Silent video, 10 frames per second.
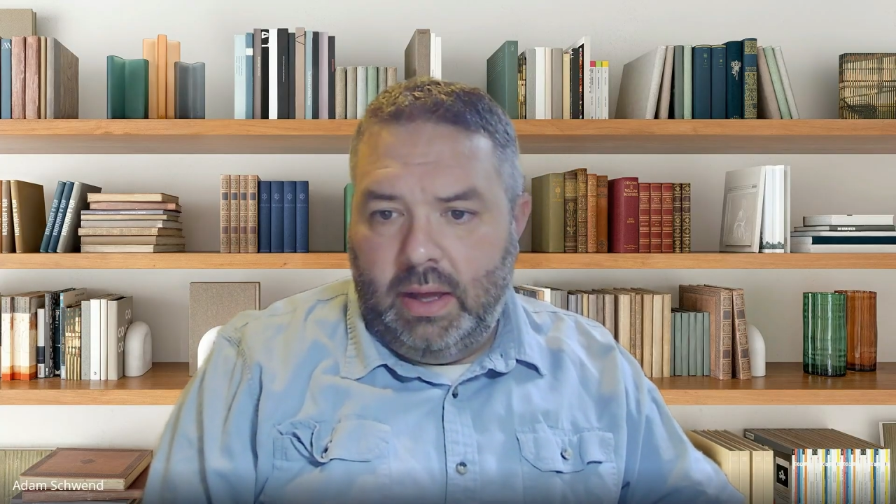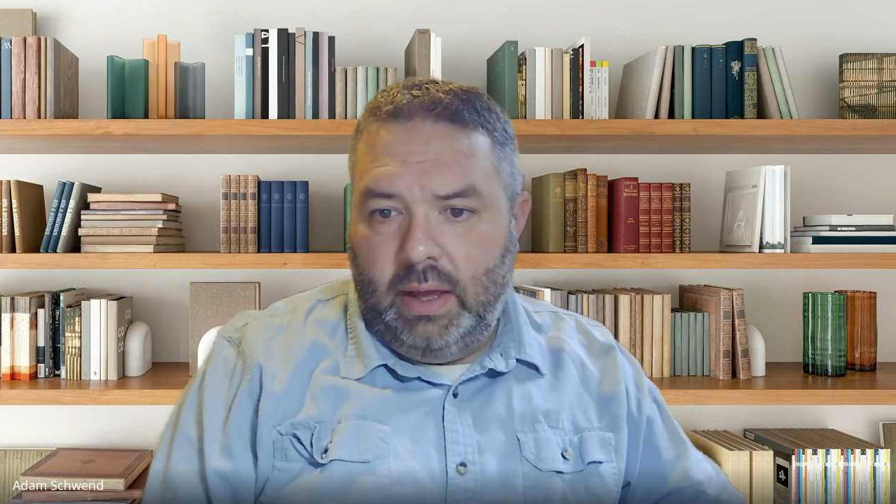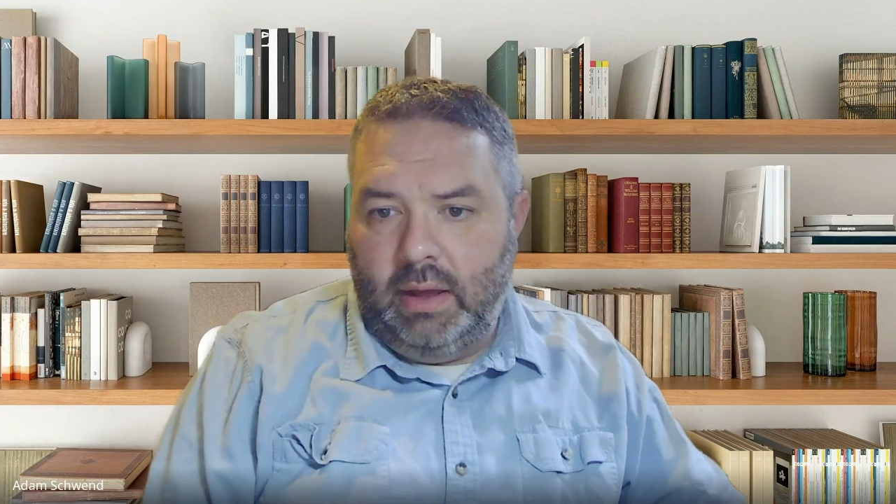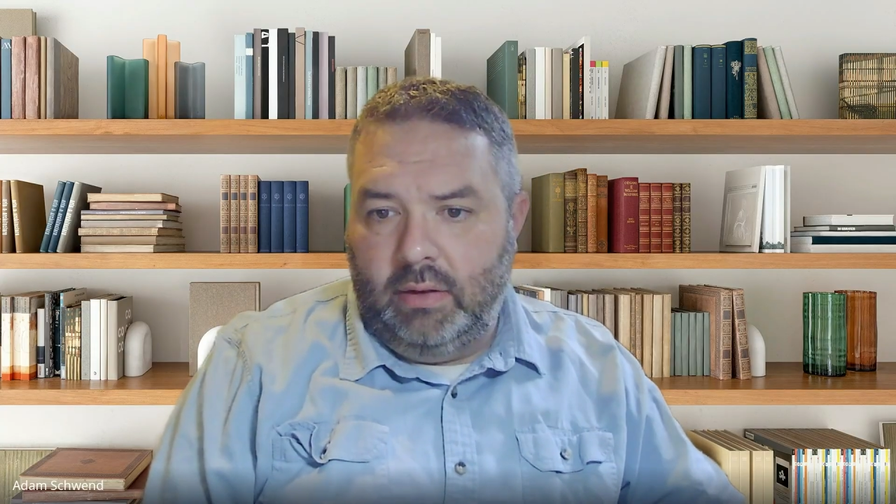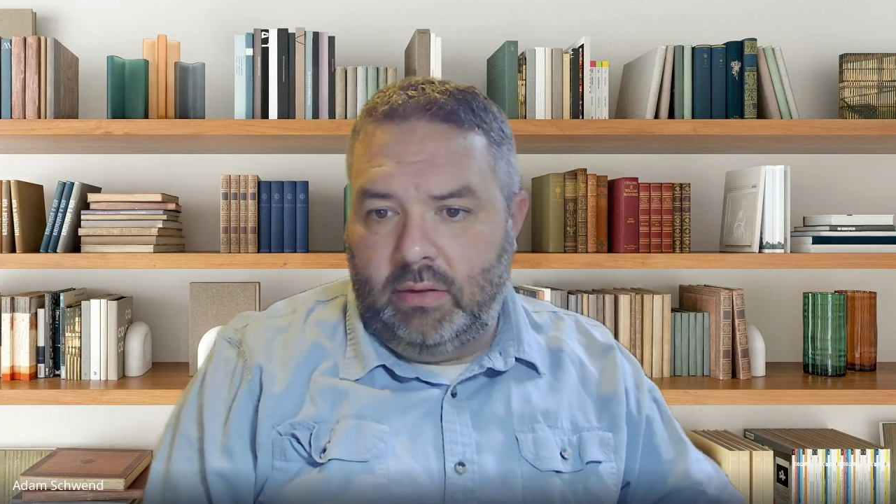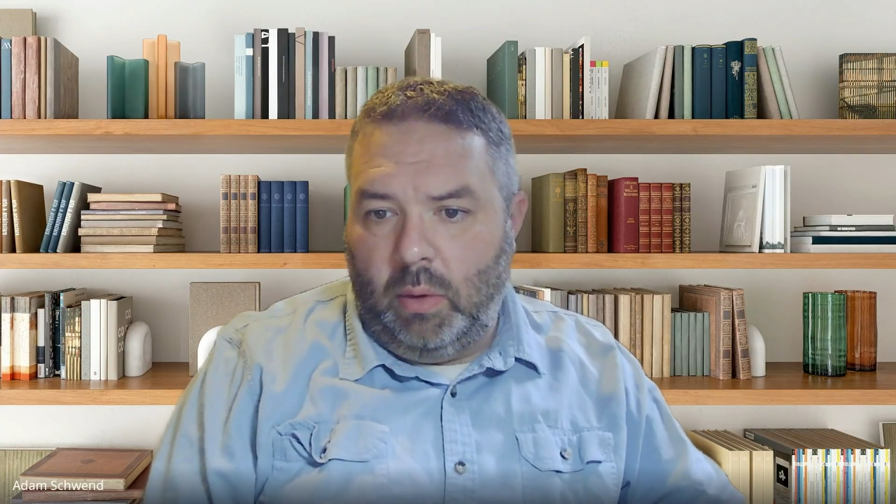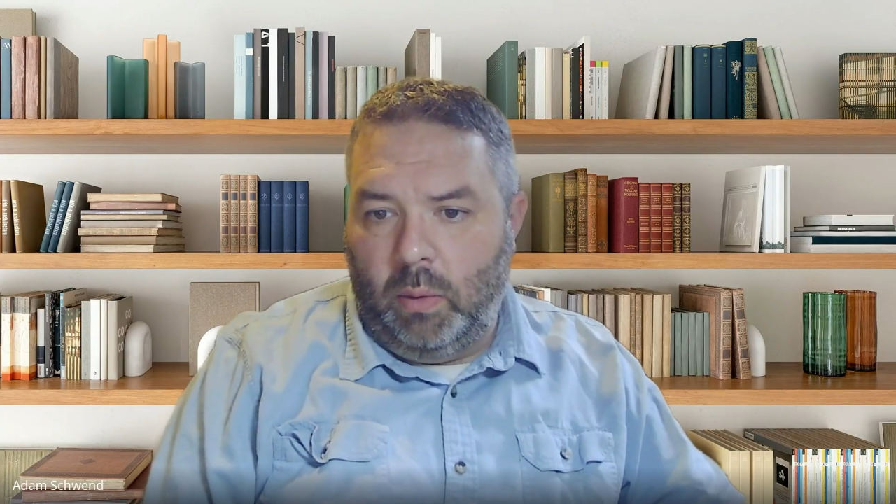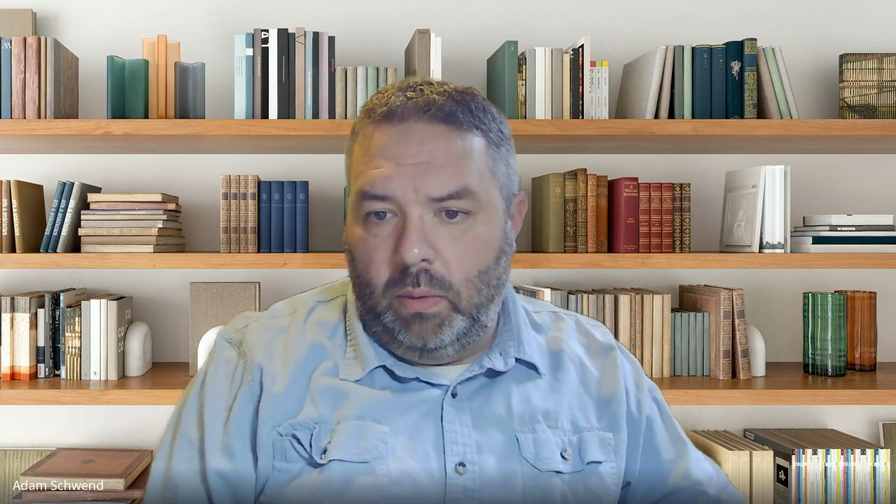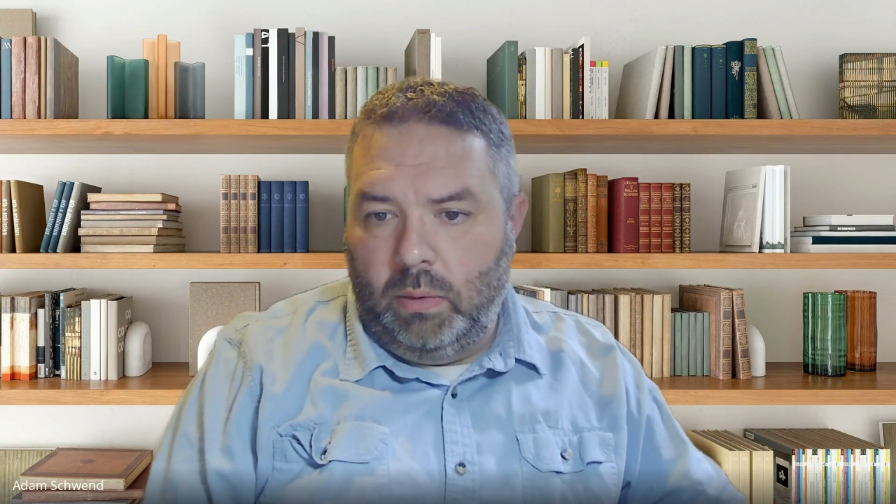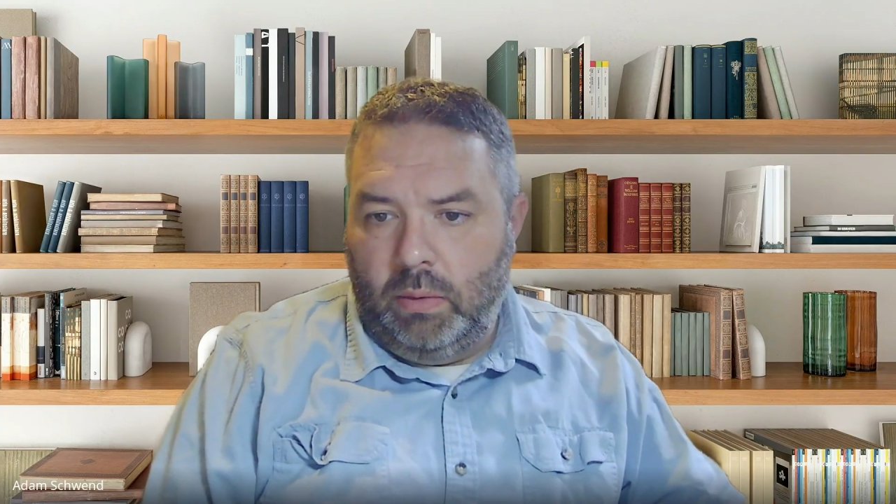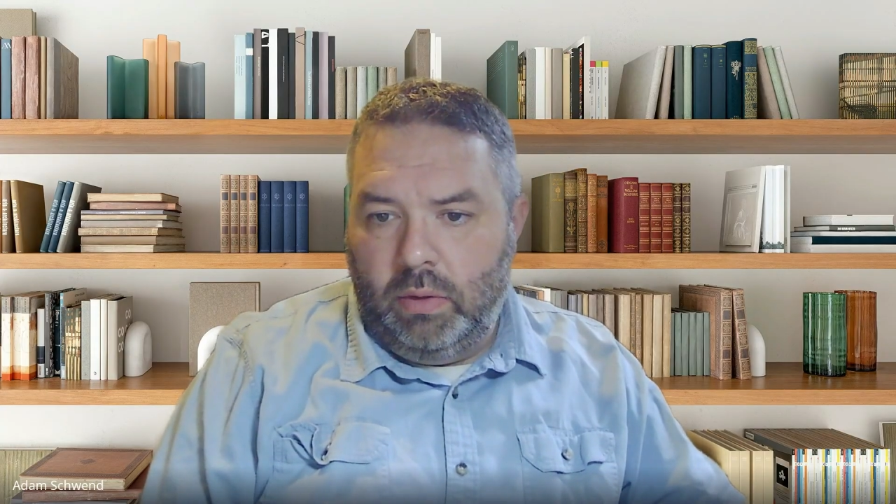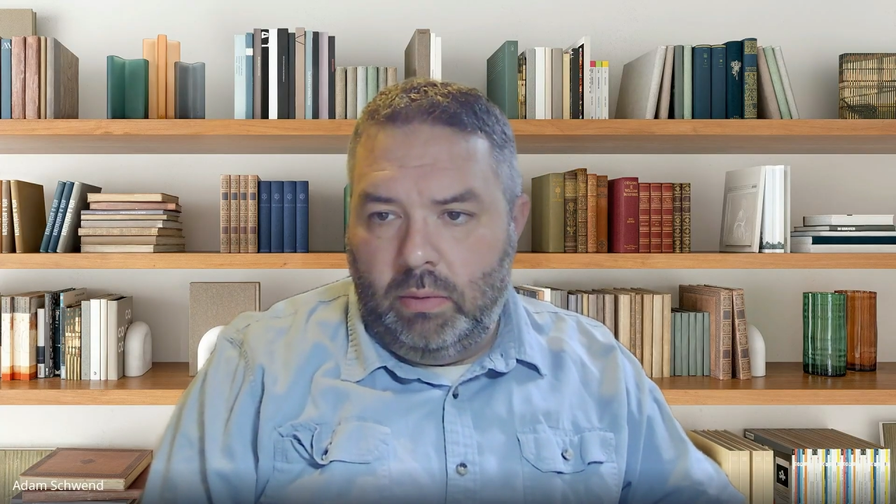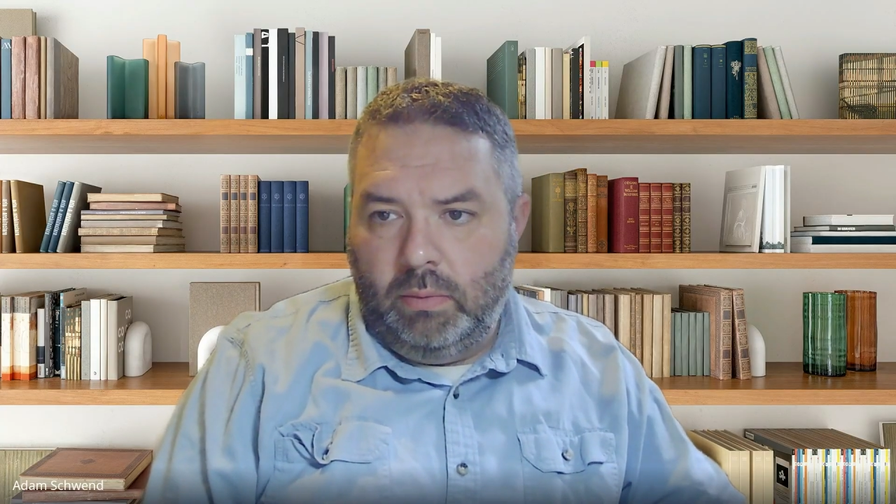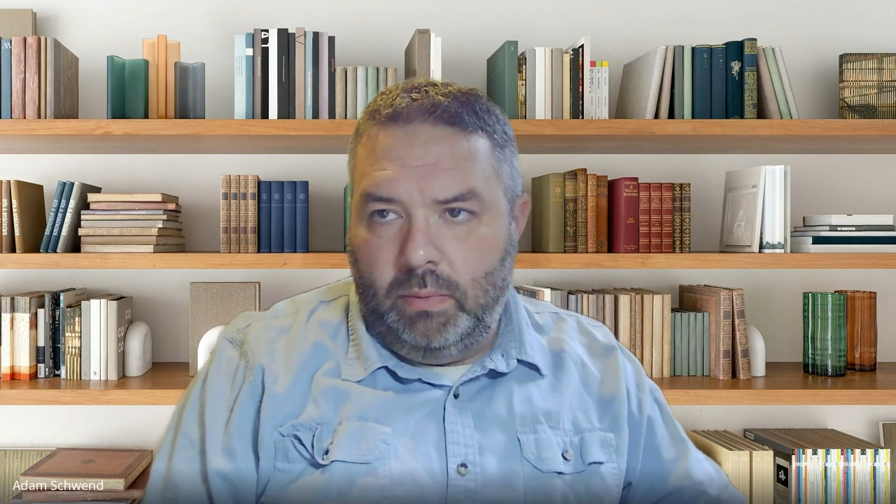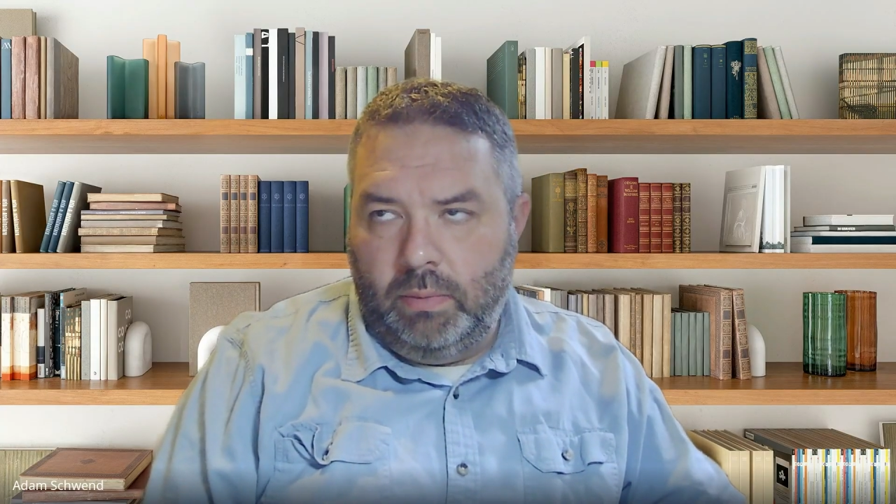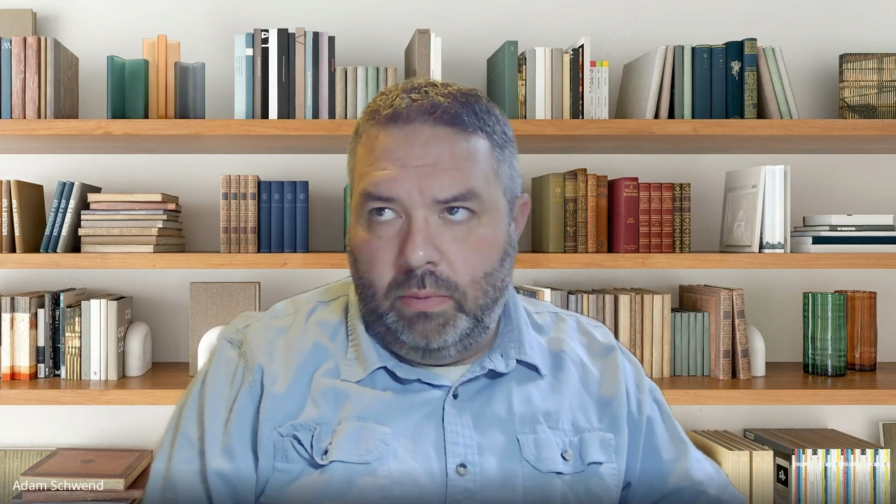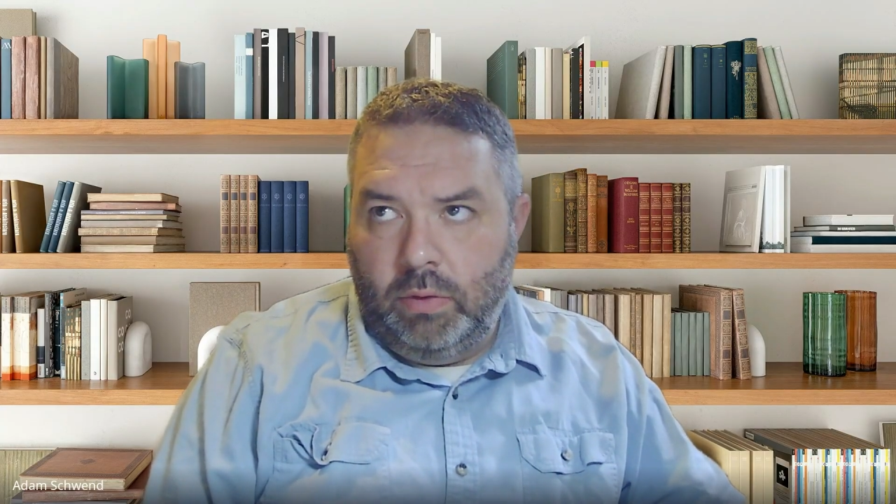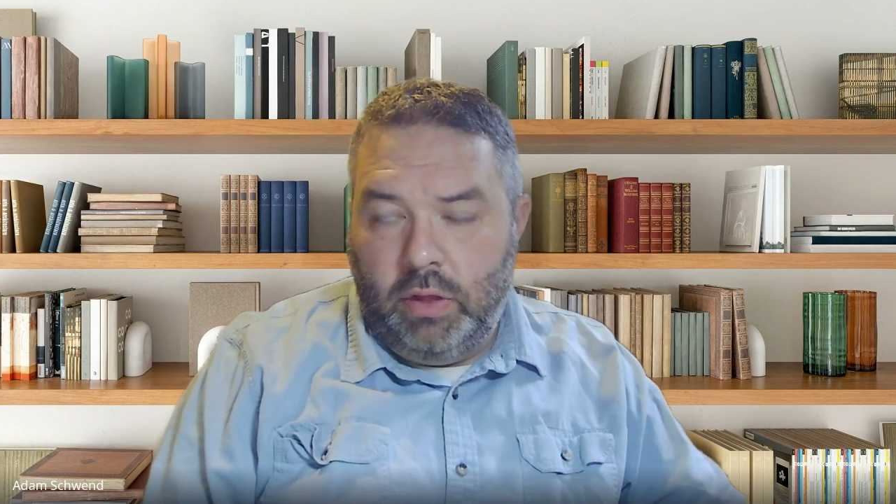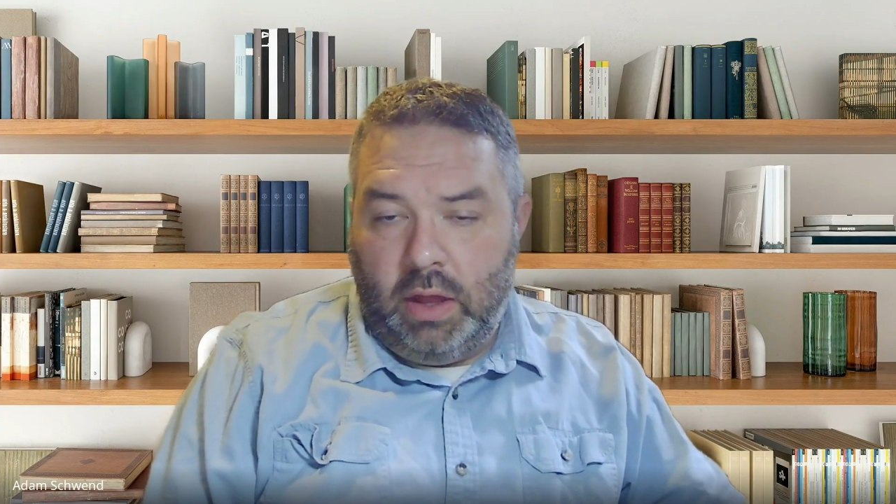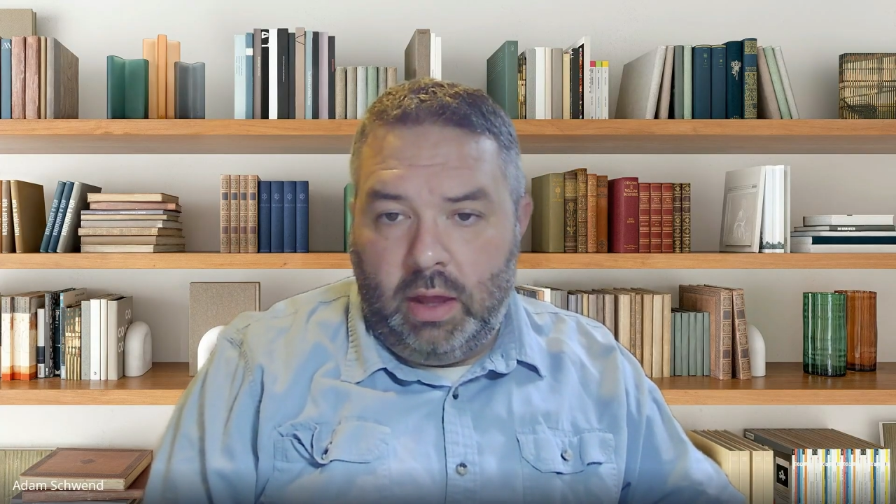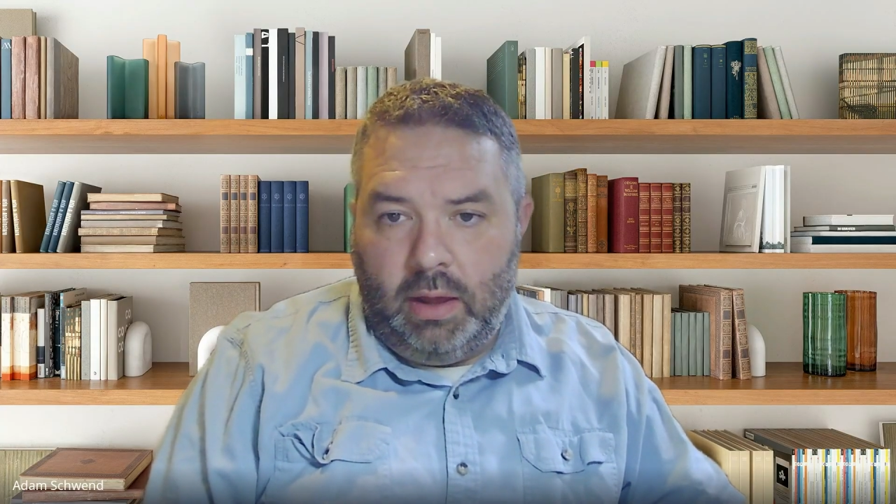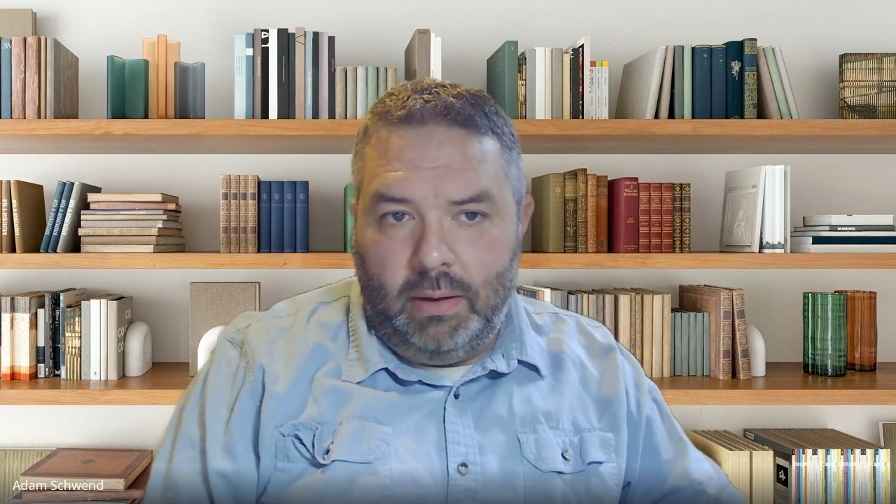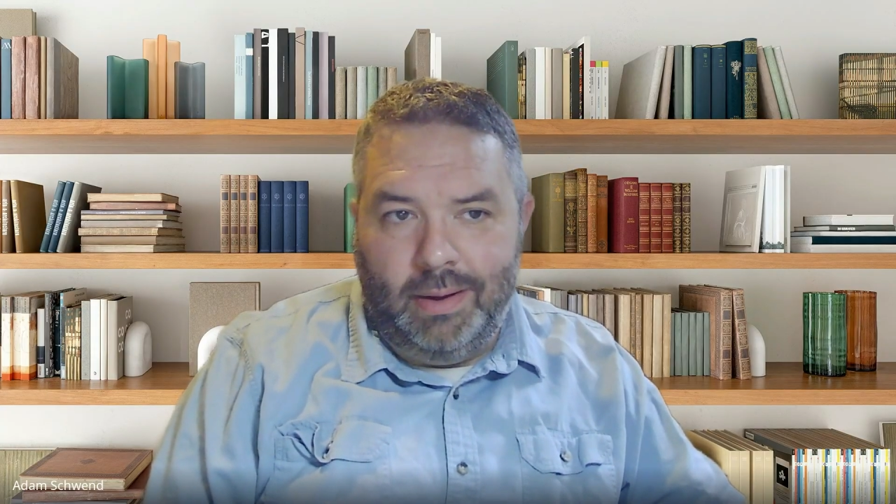is the